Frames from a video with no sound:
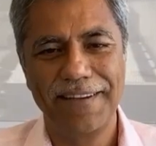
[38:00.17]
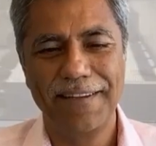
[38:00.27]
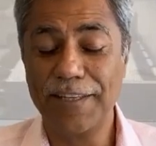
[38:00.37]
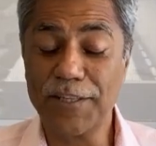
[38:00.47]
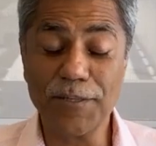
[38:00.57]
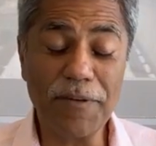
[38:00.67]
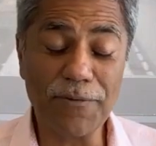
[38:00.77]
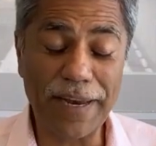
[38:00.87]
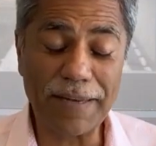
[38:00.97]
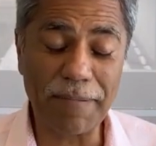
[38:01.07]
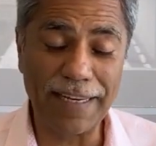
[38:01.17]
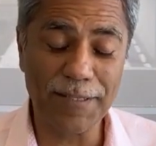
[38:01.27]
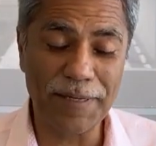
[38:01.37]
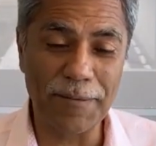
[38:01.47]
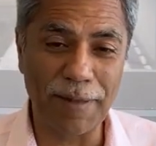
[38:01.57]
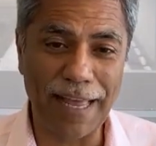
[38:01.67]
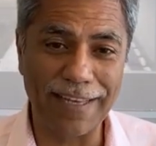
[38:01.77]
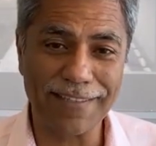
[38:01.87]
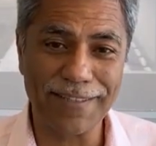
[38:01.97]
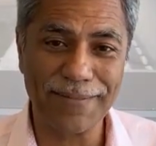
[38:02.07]
This has been great, man. It's been a
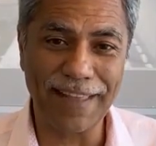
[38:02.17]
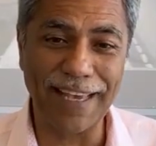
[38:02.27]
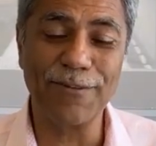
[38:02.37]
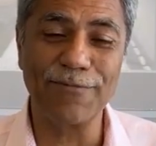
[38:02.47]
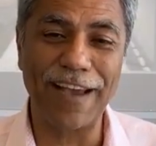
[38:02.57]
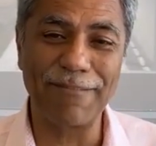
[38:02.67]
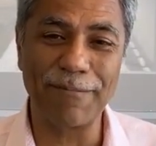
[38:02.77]
blast. Yeah. Thank you for having me.